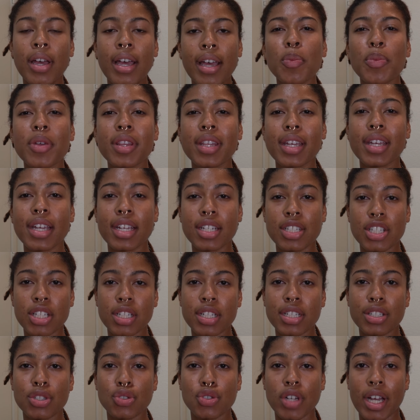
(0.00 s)
help with
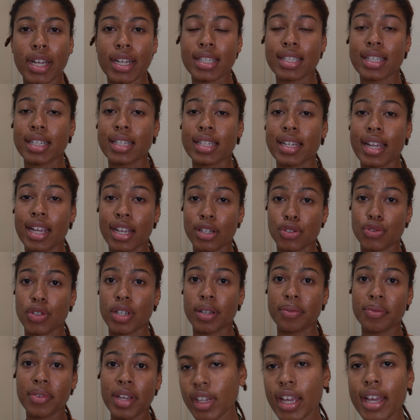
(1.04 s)
itchiness, dryness, and dandruff.
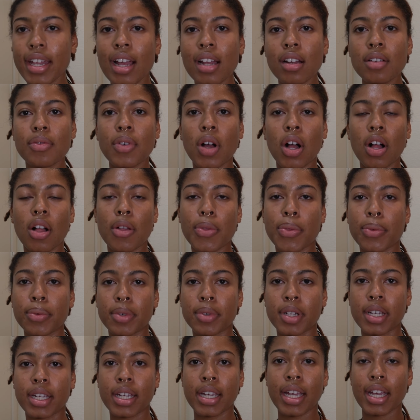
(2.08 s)
And out of all
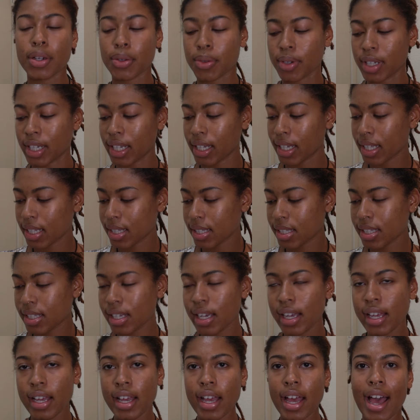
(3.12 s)
3 ingredients,
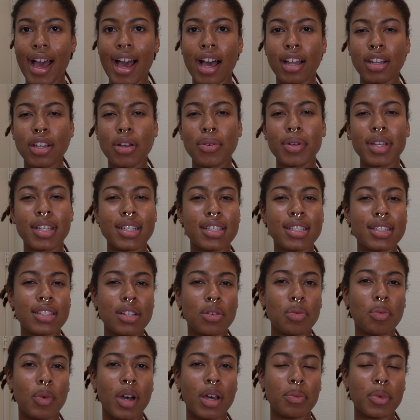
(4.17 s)
aloe is the
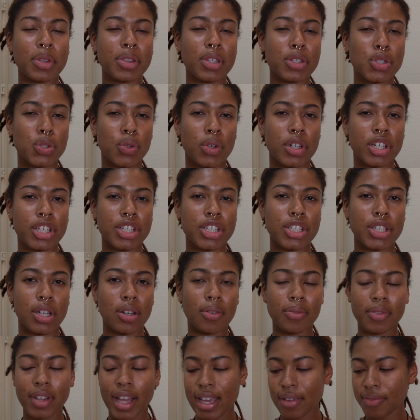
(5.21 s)
one with the shorter
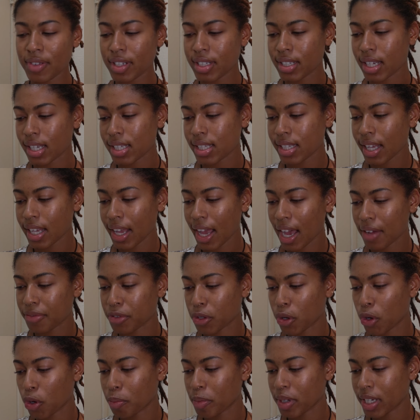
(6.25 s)
shelf life. It does say
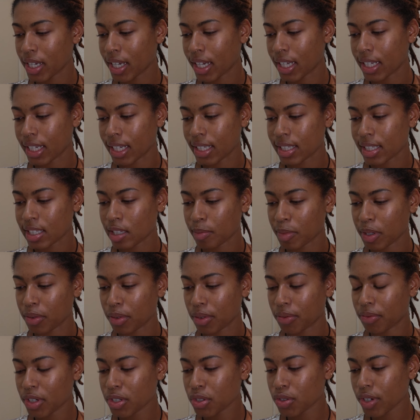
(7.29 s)
after opening it needs to be
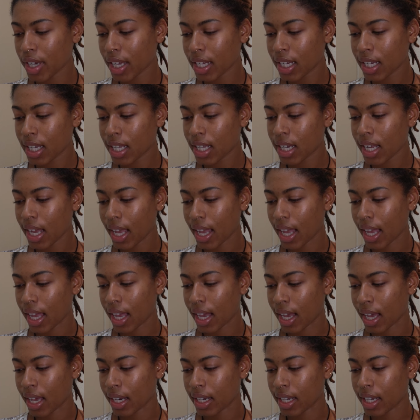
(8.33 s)
refrigerated
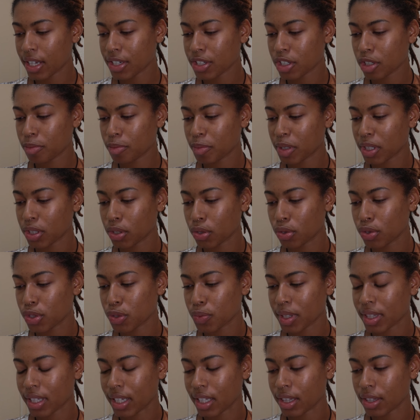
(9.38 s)
and it should be used
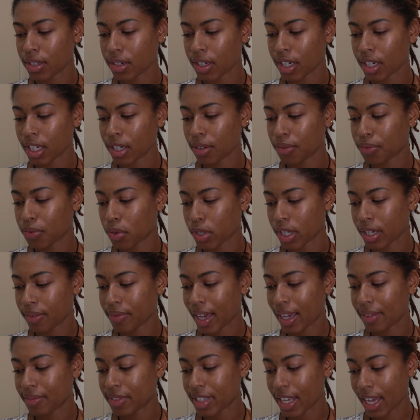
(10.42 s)
within 30 to
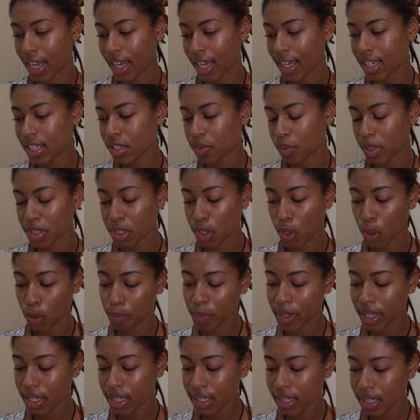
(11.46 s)
45 days once
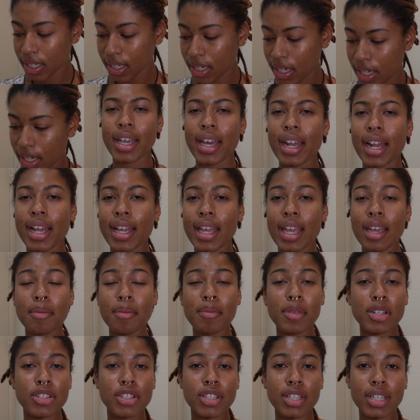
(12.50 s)
opened. And I am
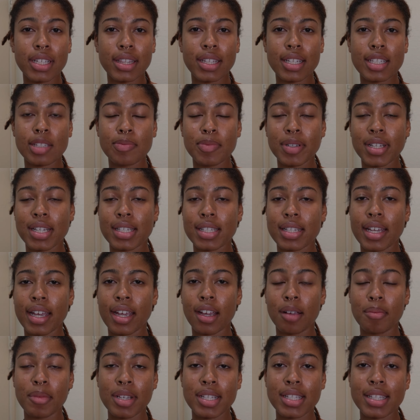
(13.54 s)
mentioning this because the
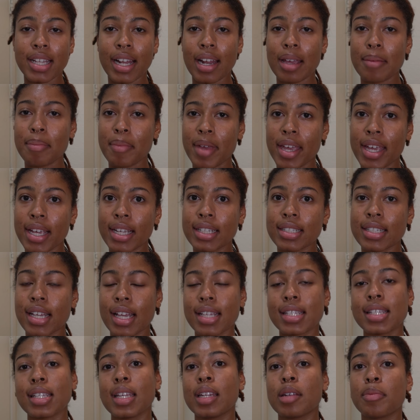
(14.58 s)
hair mist that I make
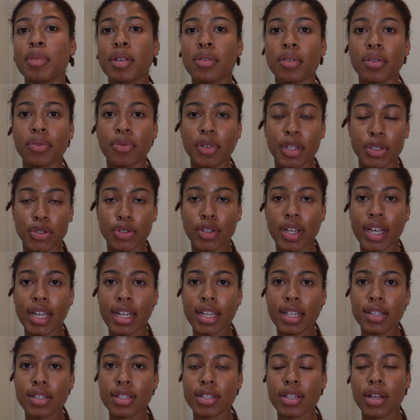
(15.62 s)
does need to be
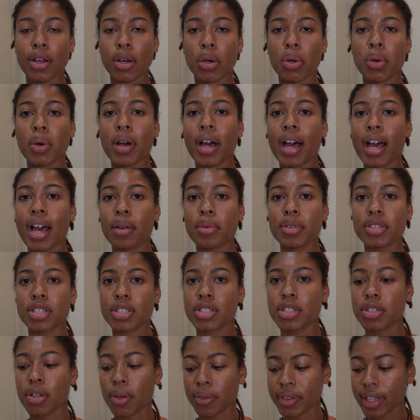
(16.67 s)
refrigerated, so I would
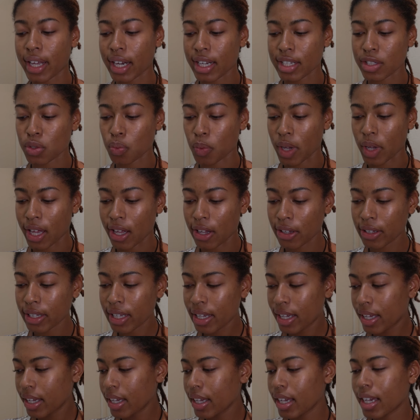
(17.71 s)
just note that as well.
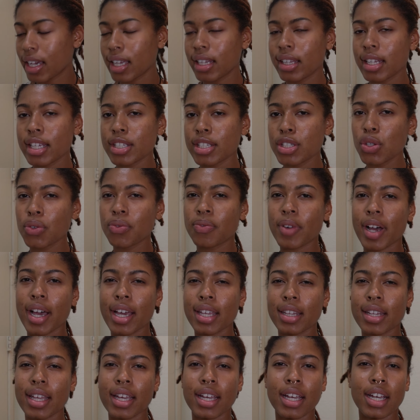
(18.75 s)
Unless you
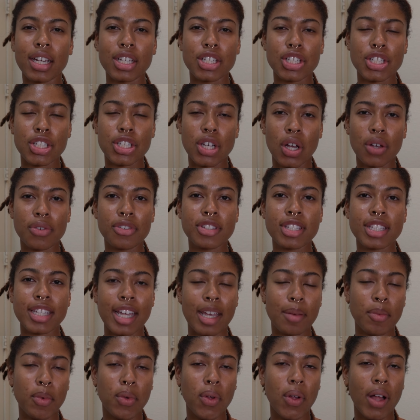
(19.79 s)
find like a shelf
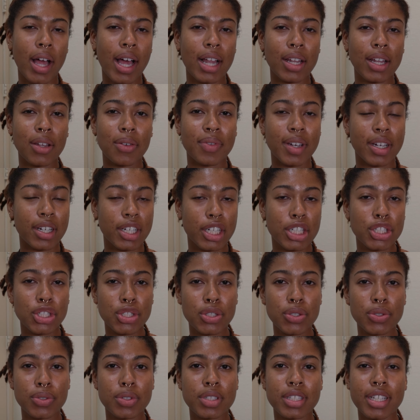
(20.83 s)
stable aloe vera
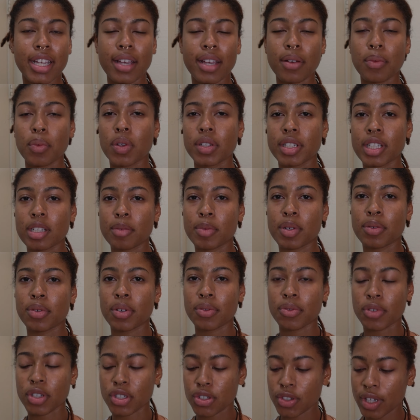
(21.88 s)
juice, it will need to be
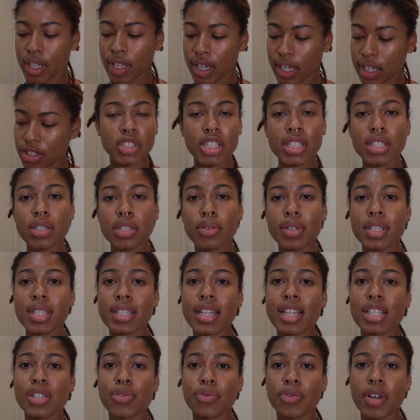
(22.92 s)
refrigerated just so it
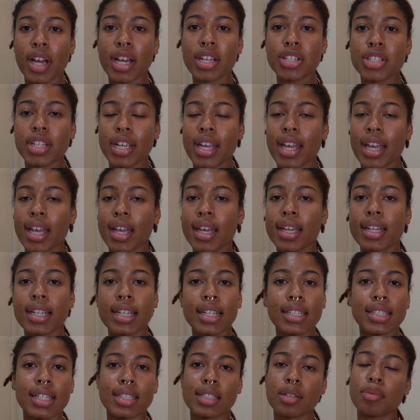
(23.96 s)
stays fresh and
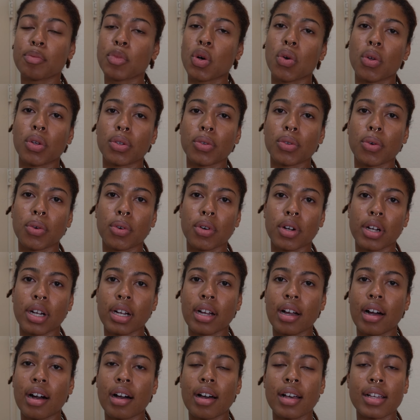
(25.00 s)
it doesn't mold or
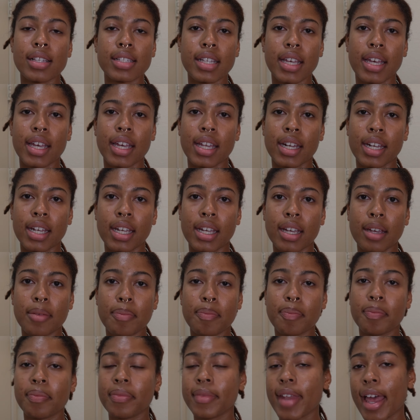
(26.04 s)
cause any
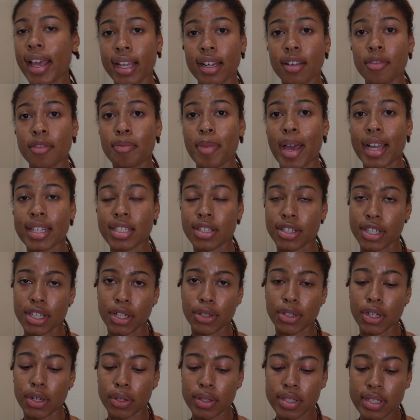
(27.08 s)
negative bacteria
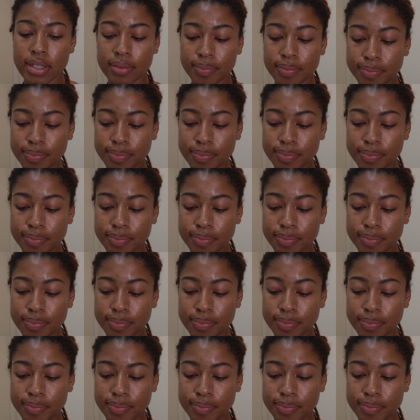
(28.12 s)
growths.